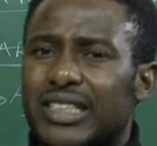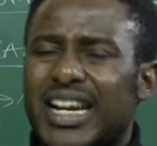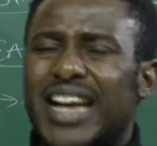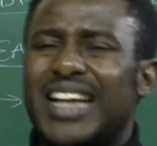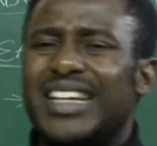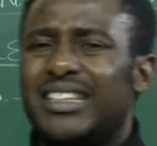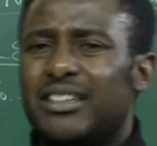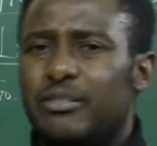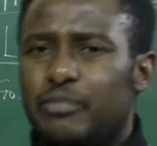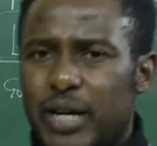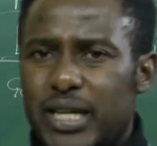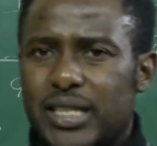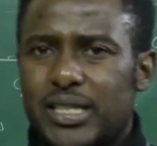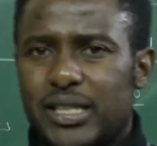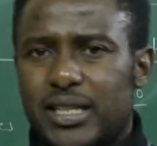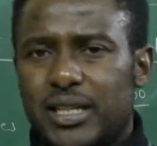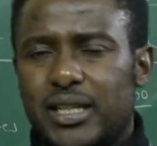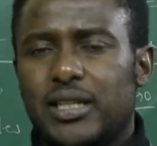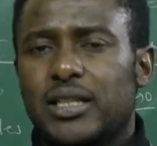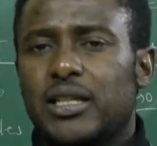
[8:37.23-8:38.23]

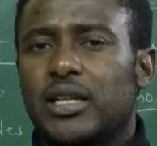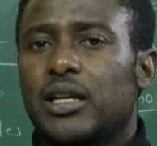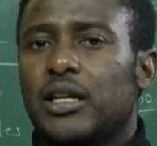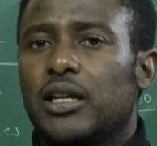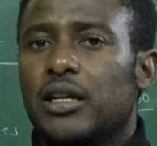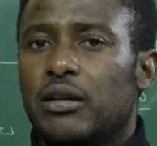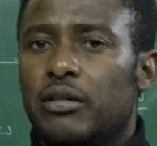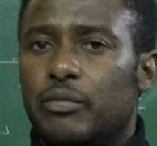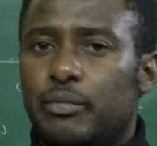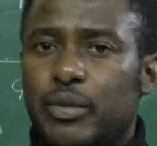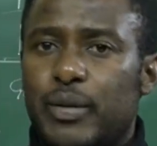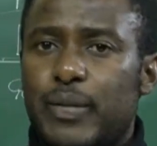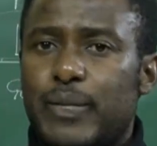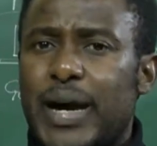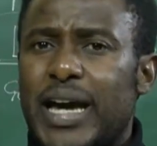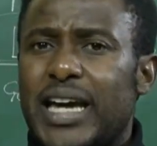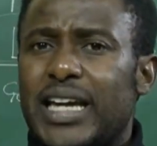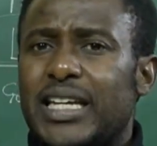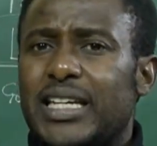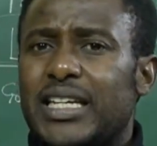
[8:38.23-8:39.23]
Grandmaster
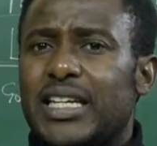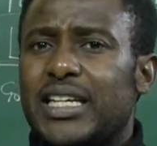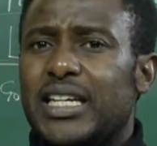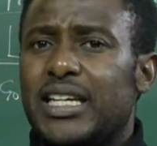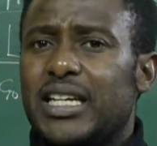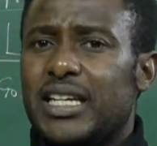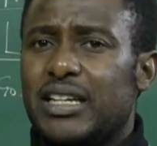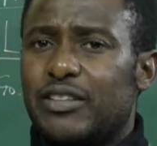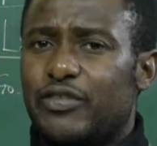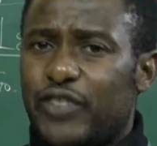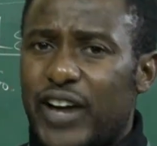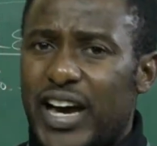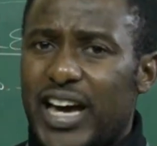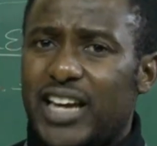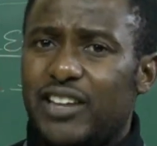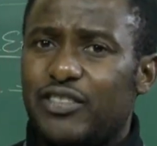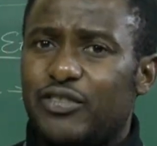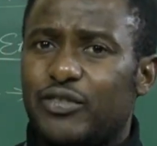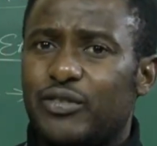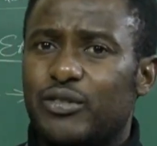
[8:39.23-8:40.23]
by
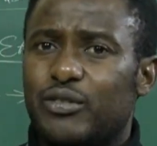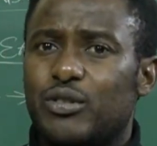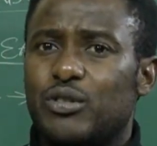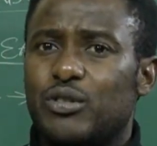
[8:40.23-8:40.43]
4-1.